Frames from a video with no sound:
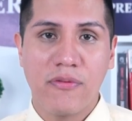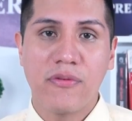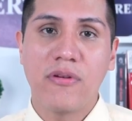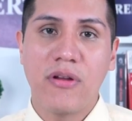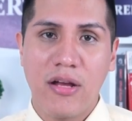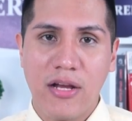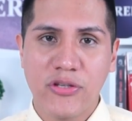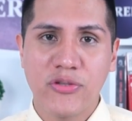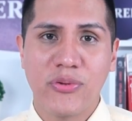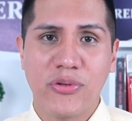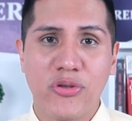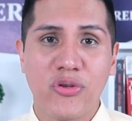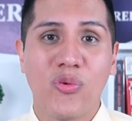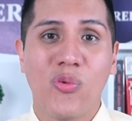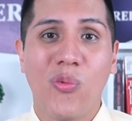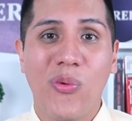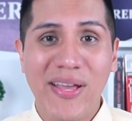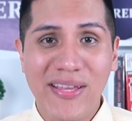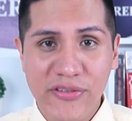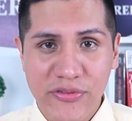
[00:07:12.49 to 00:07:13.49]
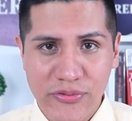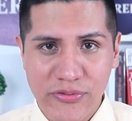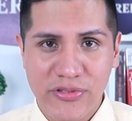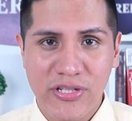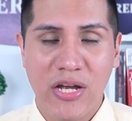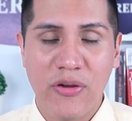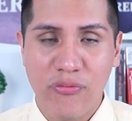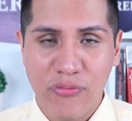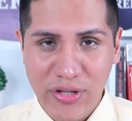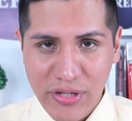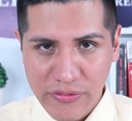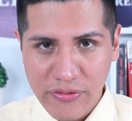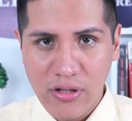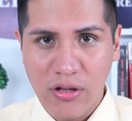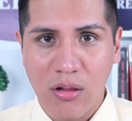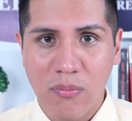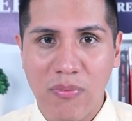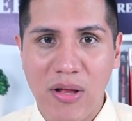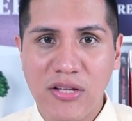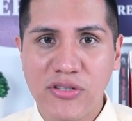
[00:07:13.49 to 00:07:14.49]
or actually you waste your time reading the
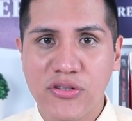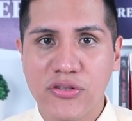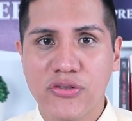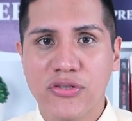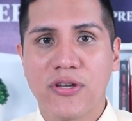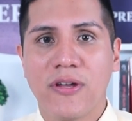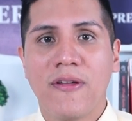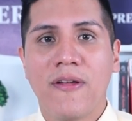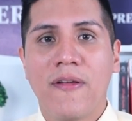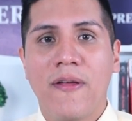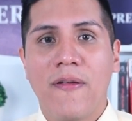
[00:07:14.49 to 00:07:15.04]
whole passage,